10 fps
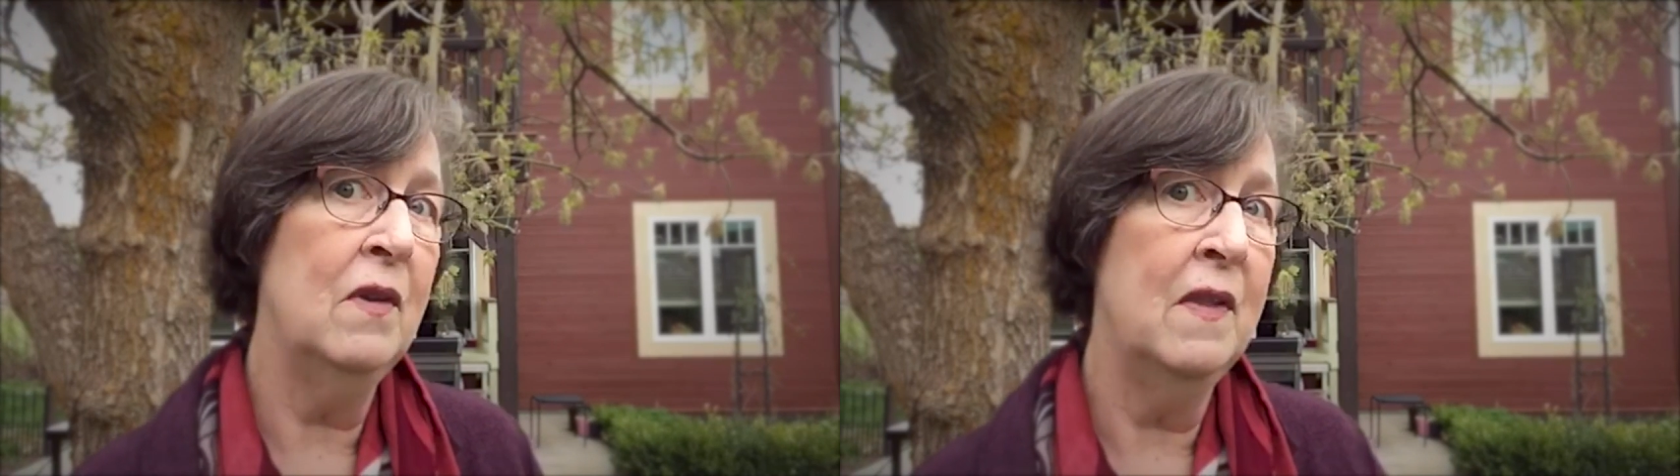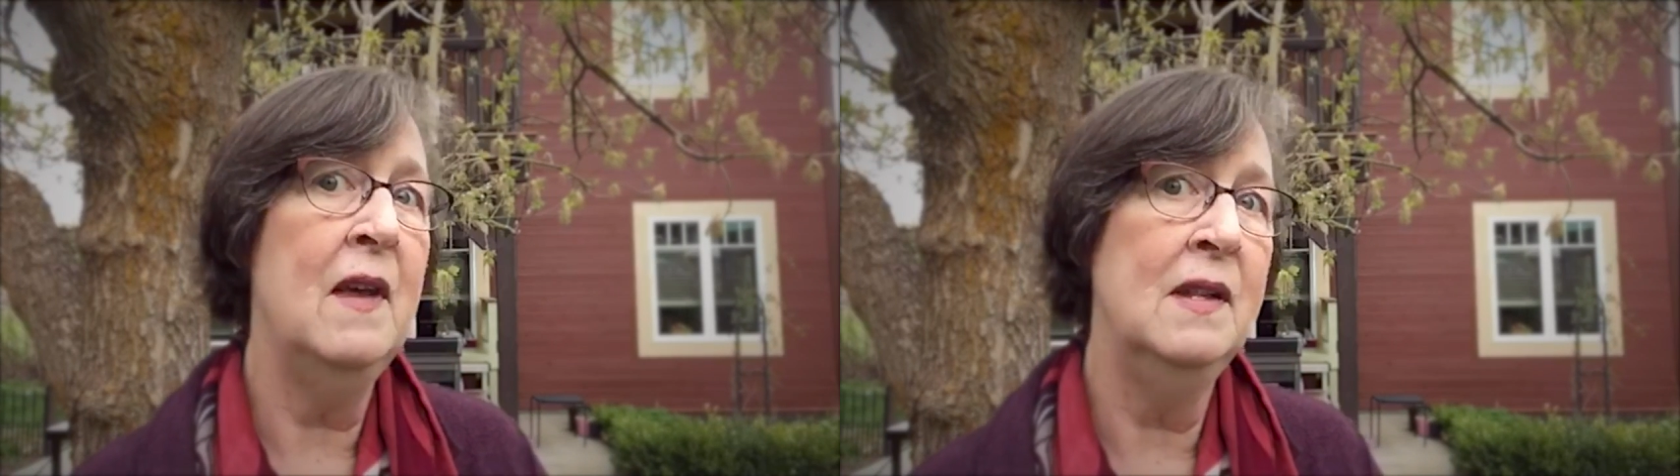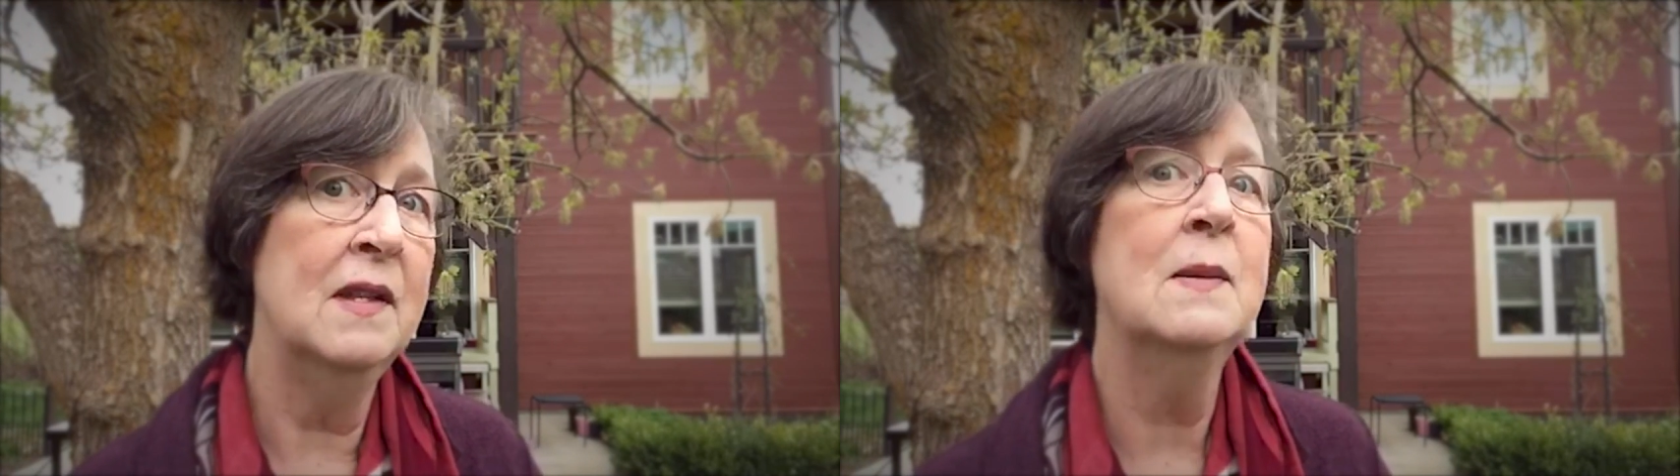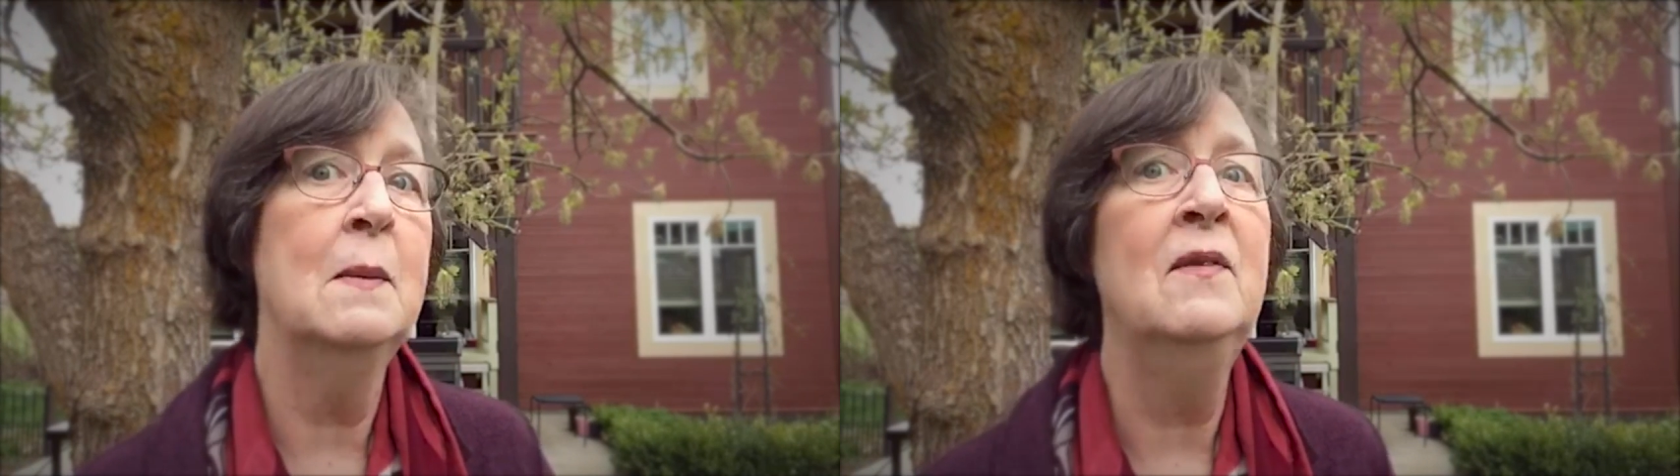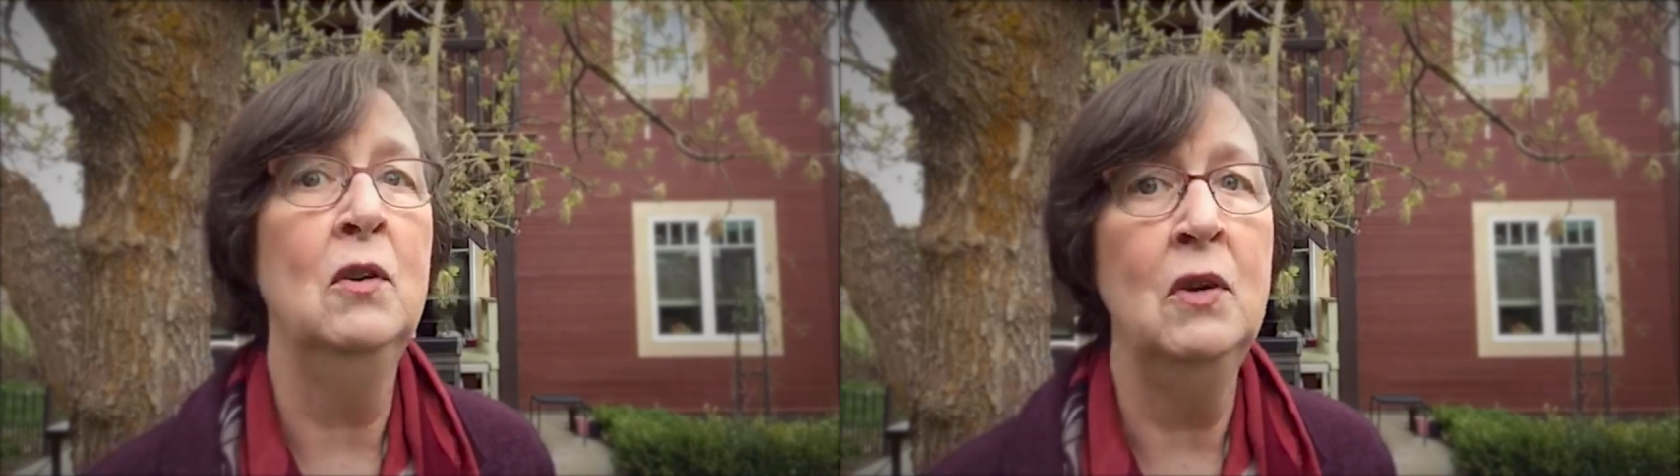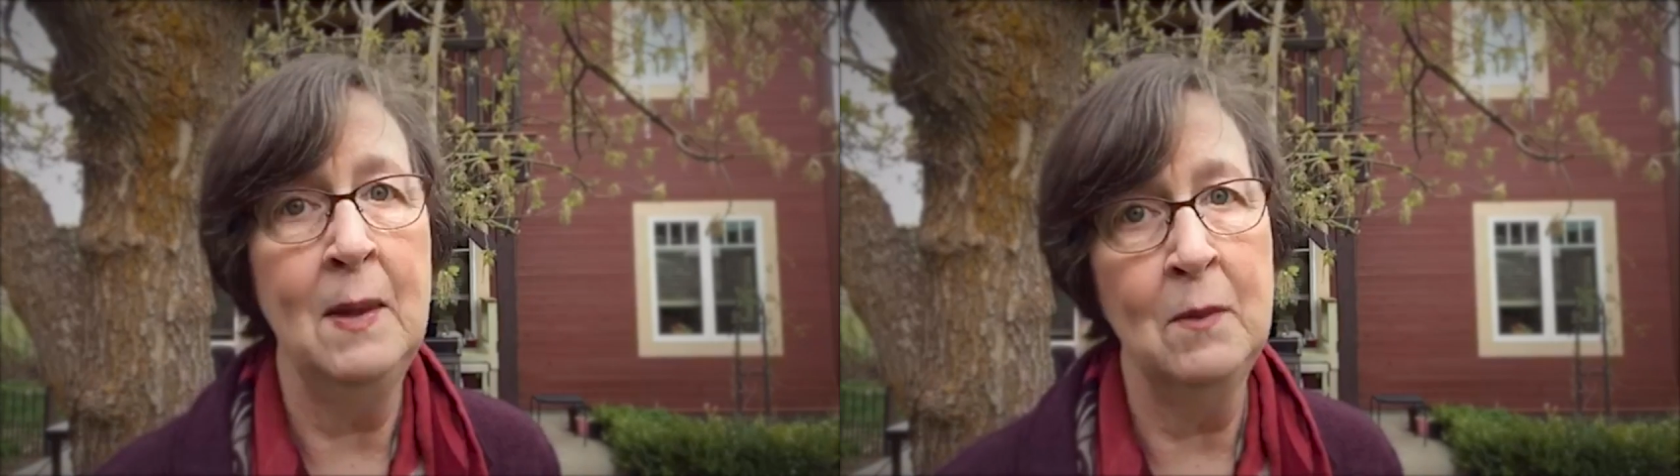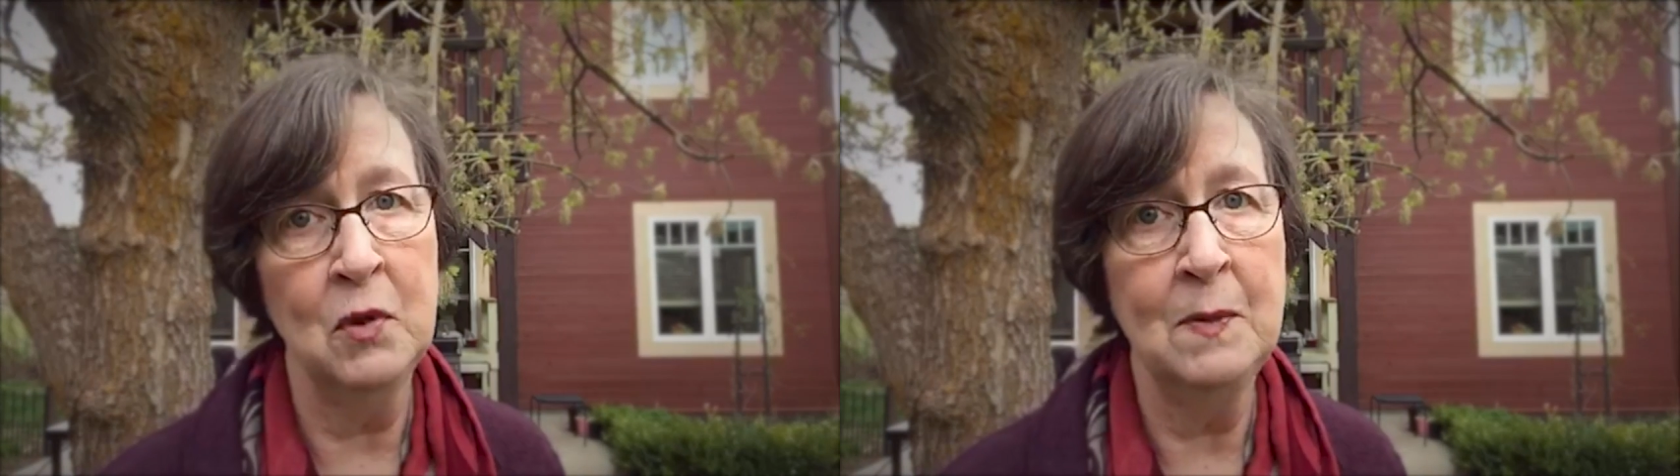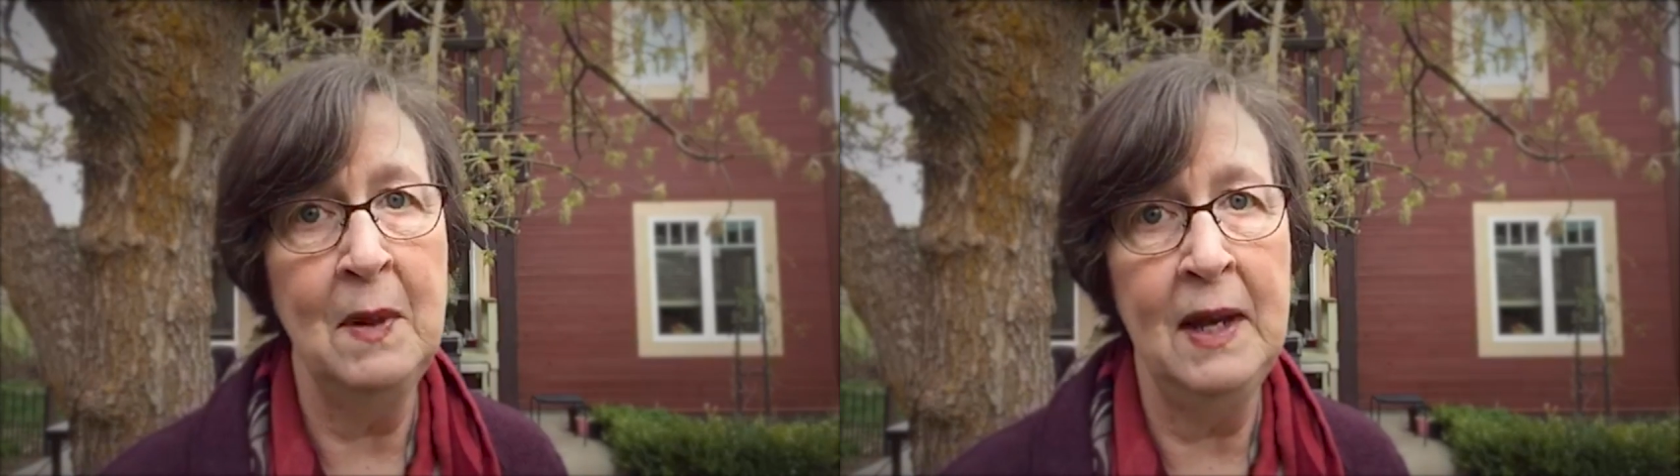than some of your
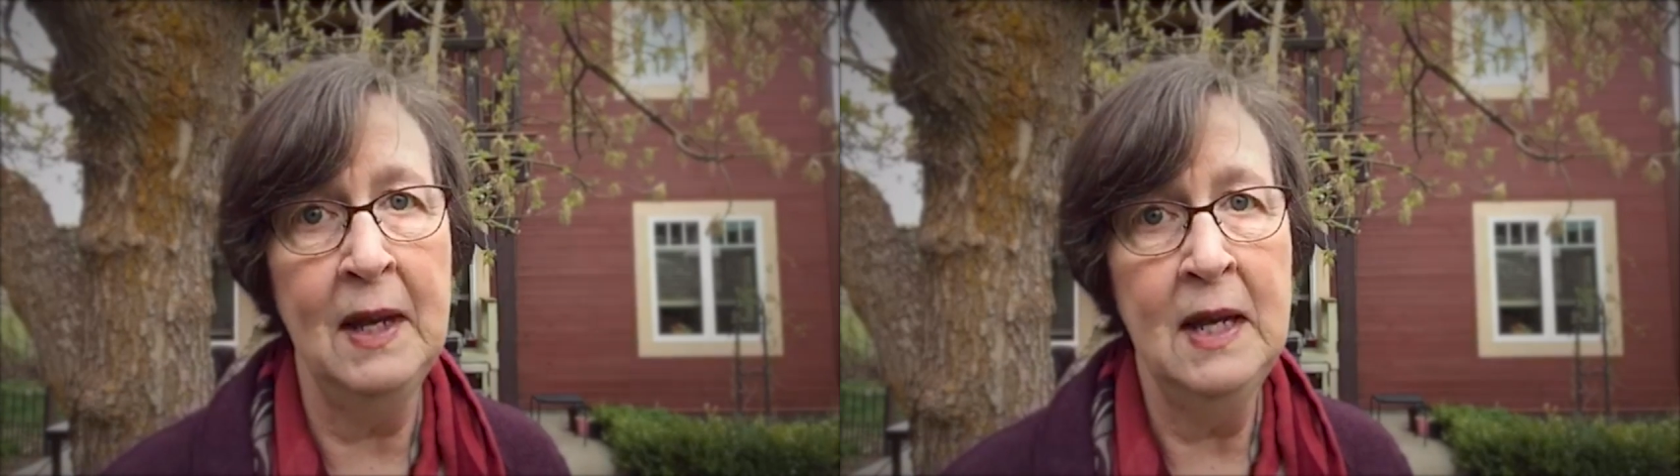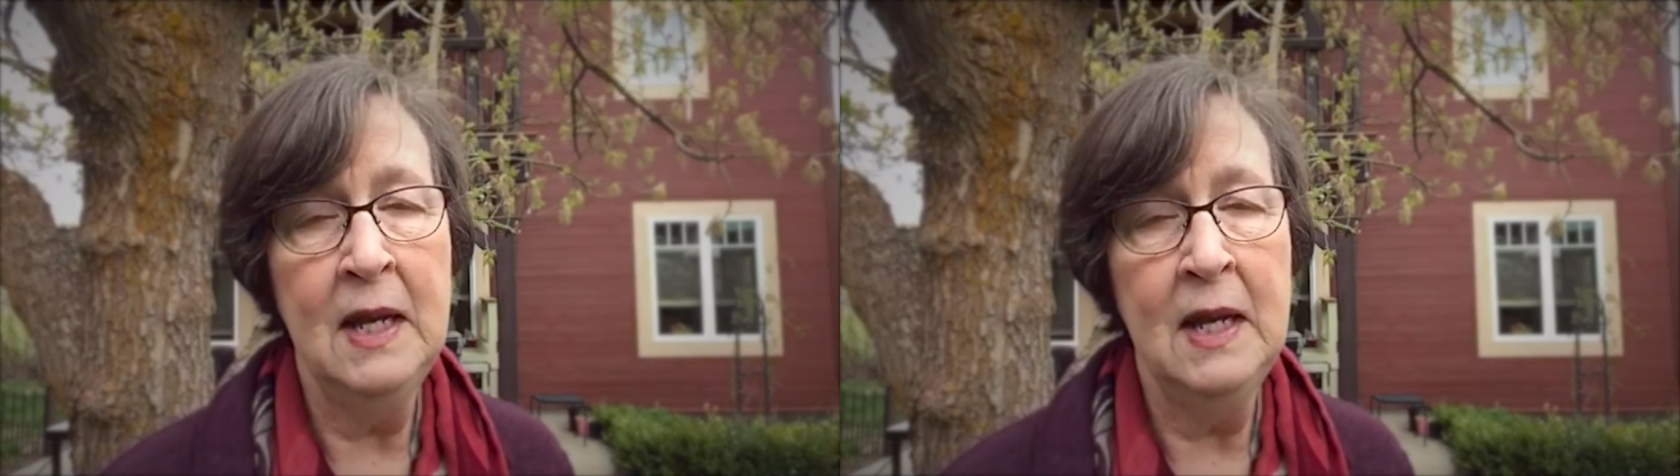neighbors may,